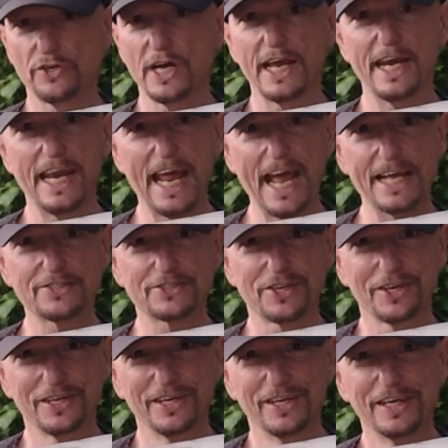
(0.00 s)
are not gnats.
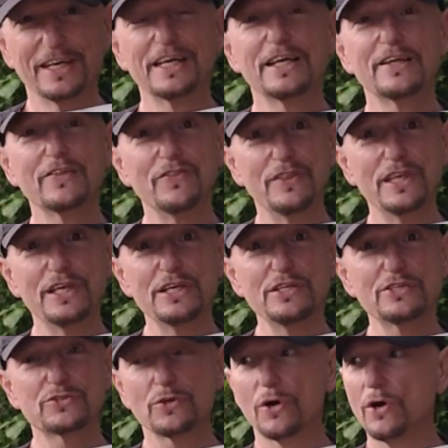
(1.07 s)

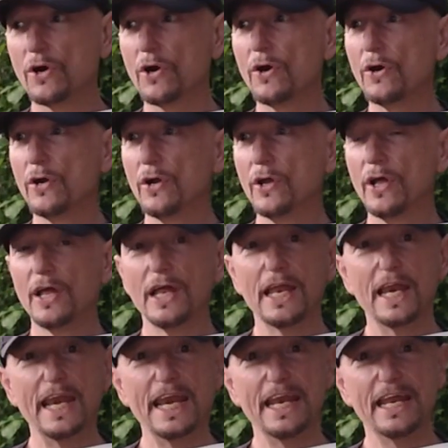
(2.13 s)
These are,
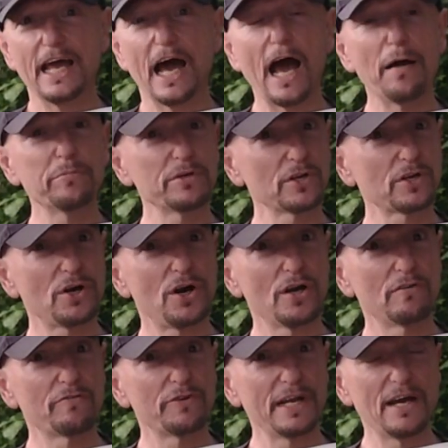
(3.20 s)
I'm going to call
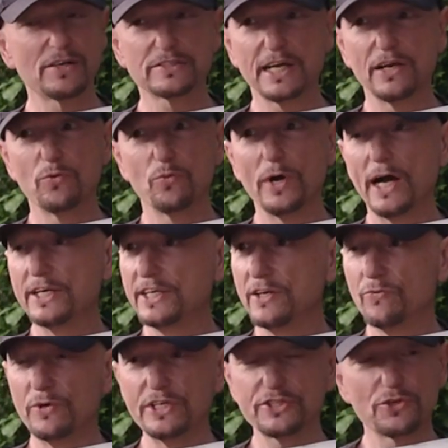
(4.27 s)
them for now because I did
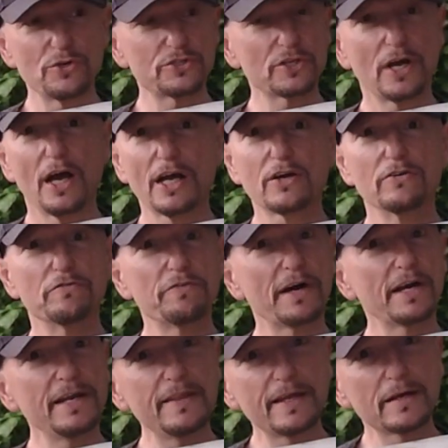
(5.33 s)
research. I couldn't
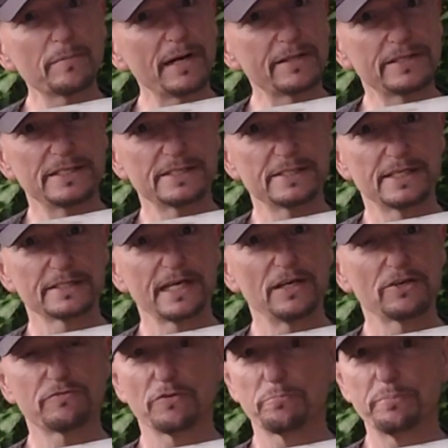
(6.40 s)
find anything about these things. I
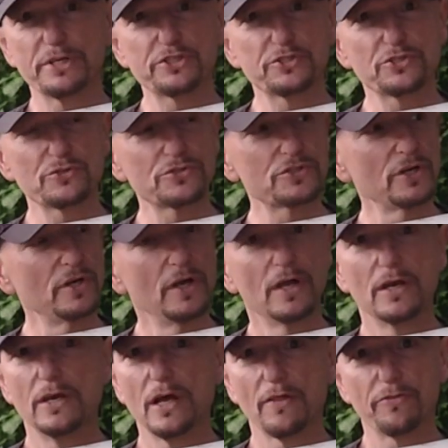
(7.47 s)
looked for pictures,
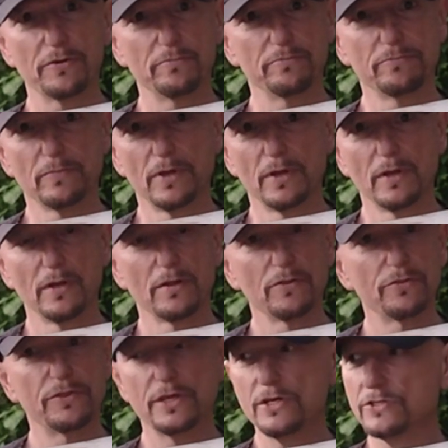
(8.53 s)
nothing.
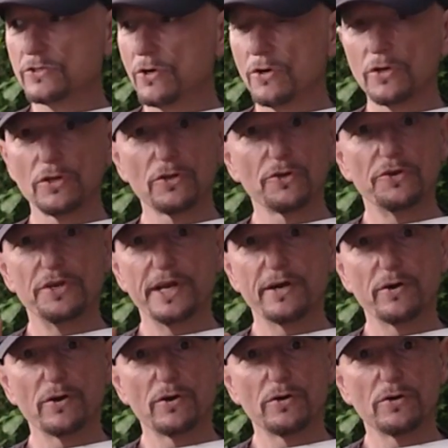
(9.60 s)
These are little
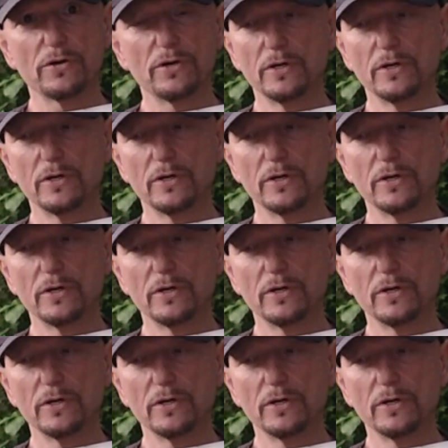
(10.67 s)
narrow